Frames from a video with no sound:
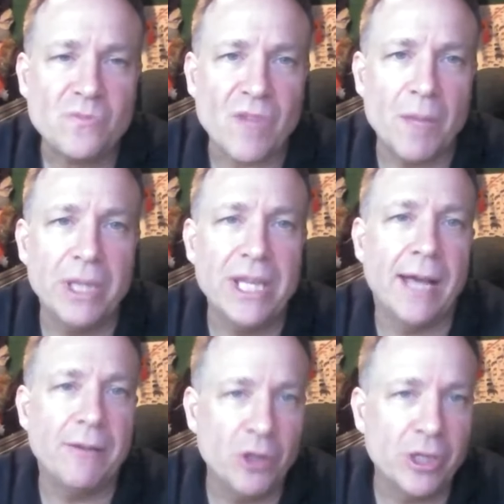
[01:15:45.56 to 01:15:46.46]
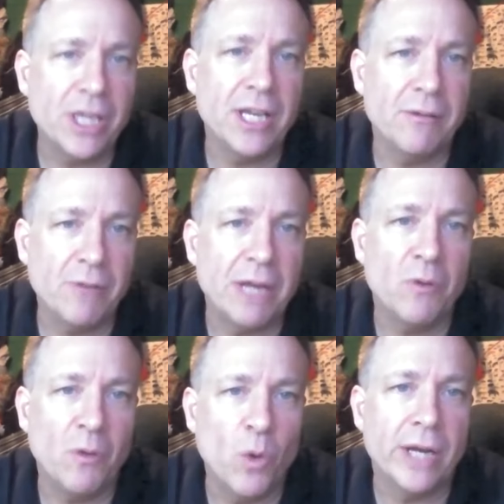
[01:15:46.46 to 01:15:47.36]
but yeah, looking at, at
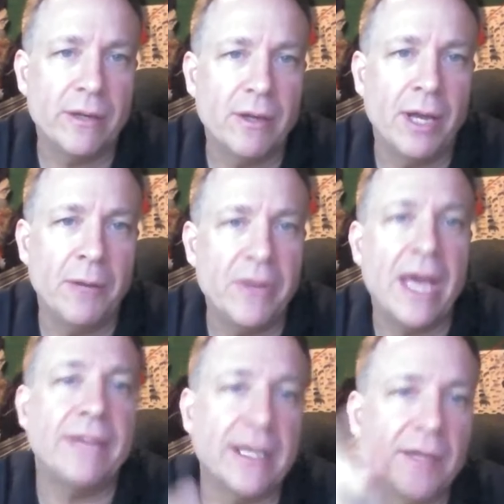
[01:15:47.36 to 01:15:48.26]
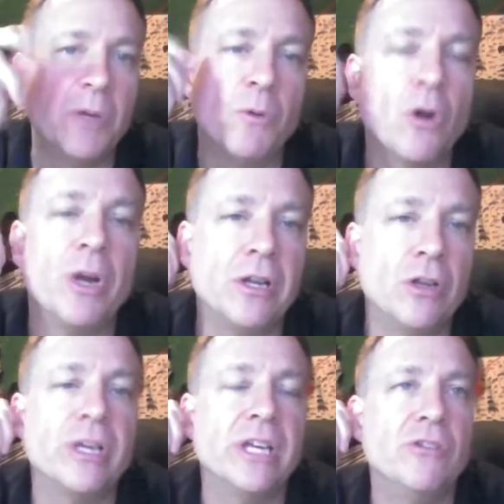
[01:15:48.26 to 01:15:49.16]
what, and that, that's something we're going to
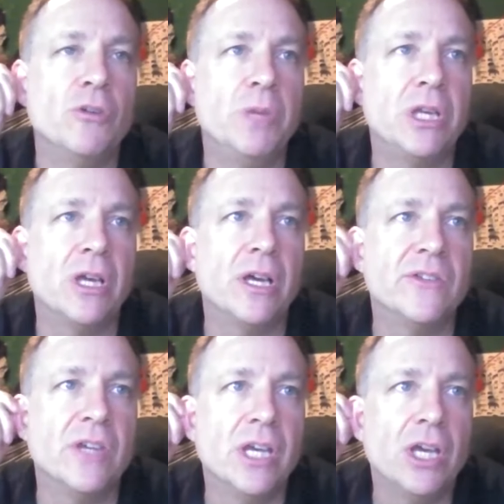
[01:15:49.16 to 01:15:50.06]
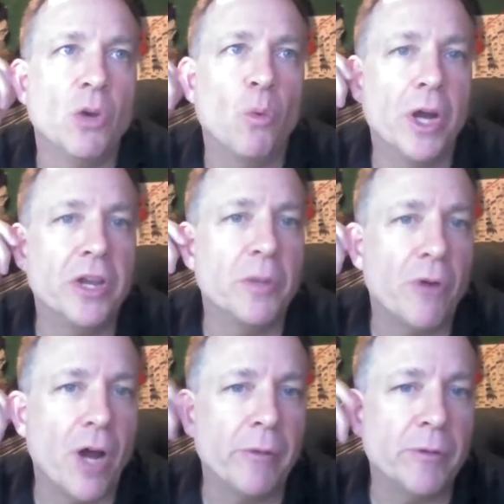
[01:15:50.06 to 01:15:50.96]
look into because one of the
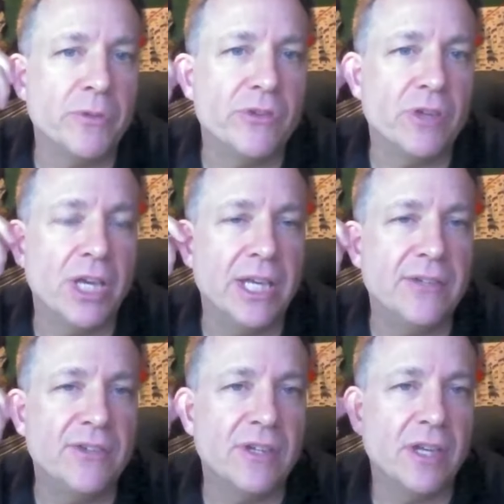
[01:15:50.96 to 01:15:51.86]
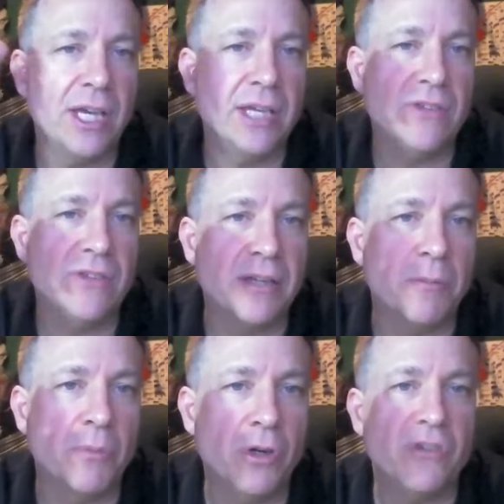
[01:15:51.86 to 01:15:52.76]
problems is is that the
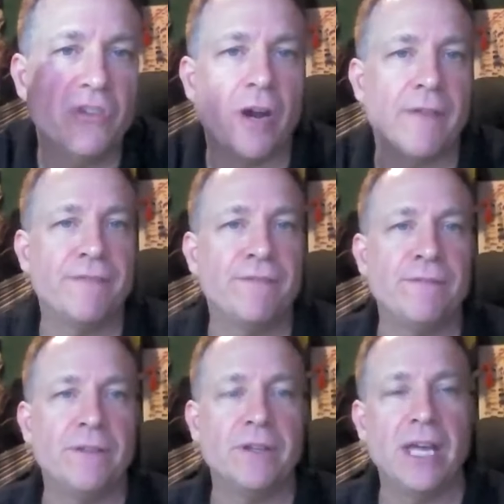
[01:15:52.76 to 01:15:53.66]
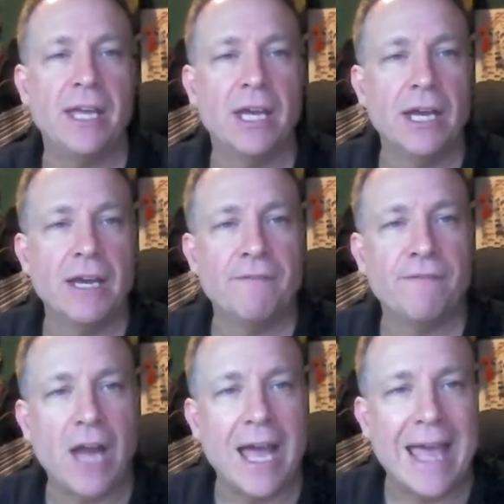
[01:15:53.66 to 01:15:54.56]
birds start, they
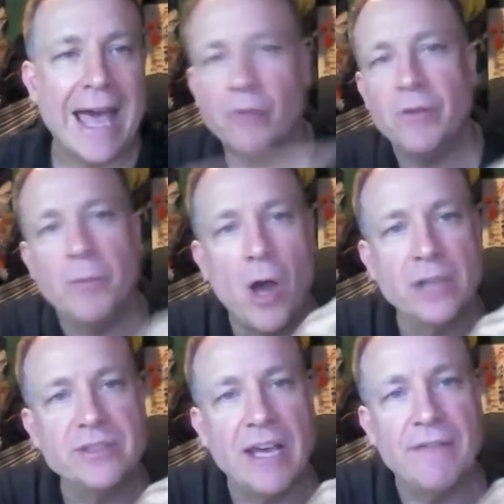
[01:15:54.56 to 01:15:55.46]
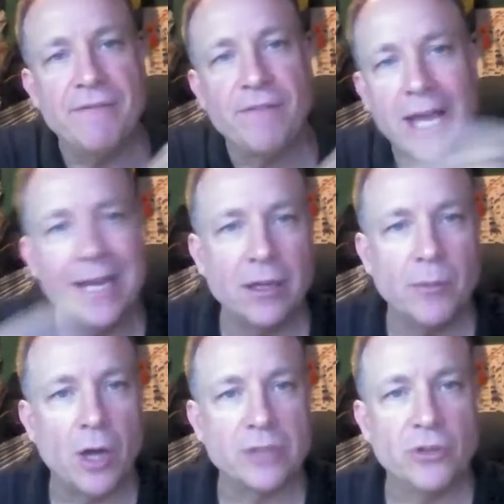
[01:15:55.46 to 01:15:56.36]
fly out of the box and fly into the
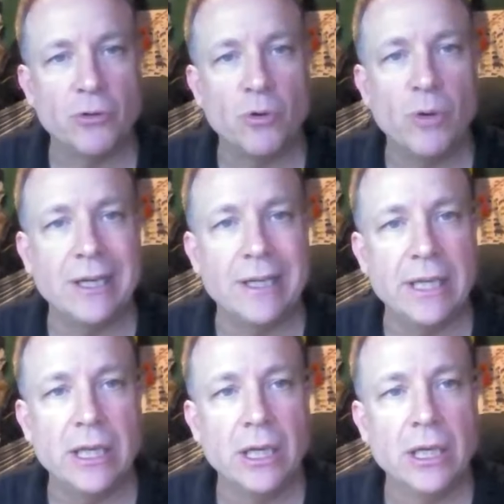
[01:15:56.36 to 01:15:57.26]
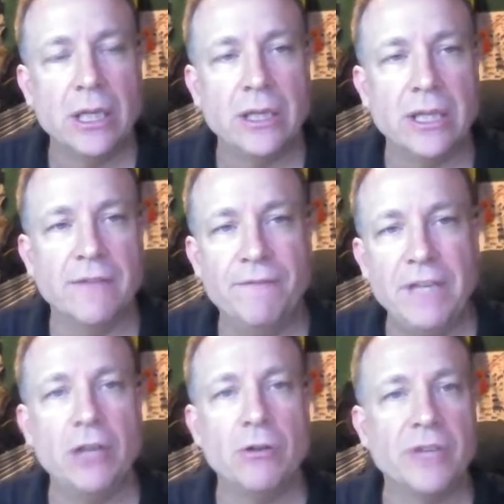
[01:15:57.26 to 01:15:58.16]
box so quickly that the
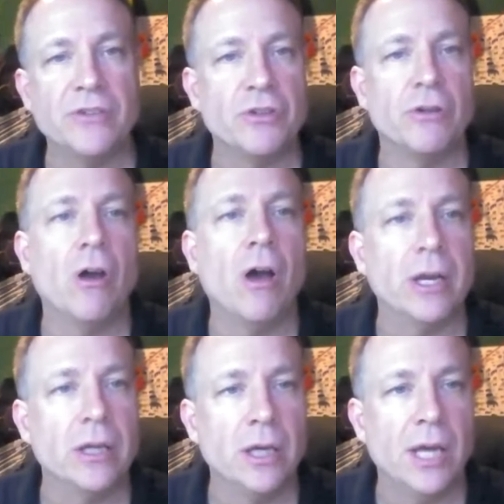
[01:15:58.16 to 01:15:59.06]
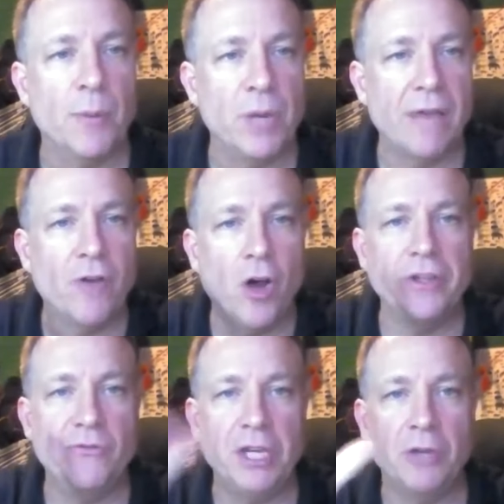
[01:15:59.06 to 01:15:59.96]
video doesn't turn on. And we have all
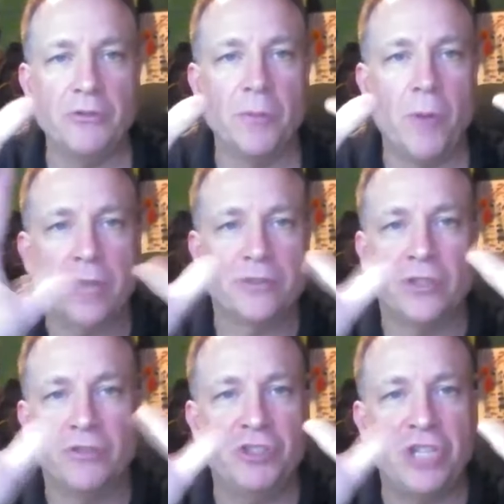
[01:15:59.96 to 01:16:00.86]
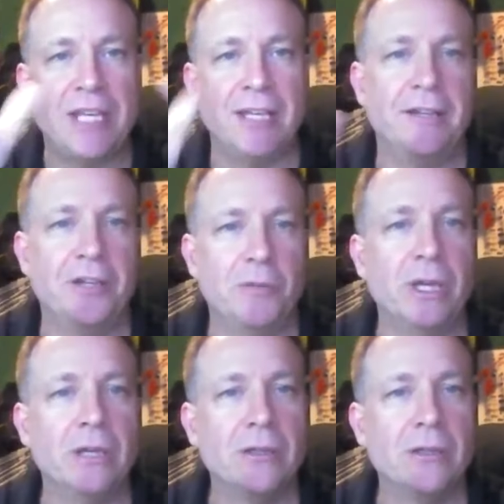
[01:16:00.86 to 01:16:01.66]
these videos of the box that are shaking a little bit.